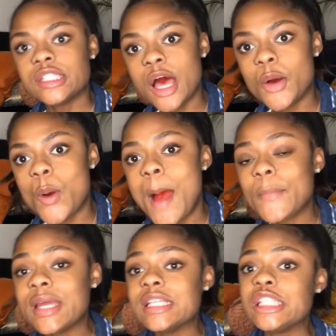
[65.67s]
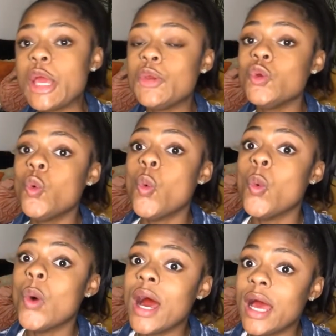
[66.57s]
So I'm gonna tell you
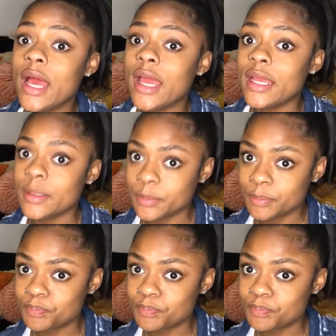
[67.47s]
why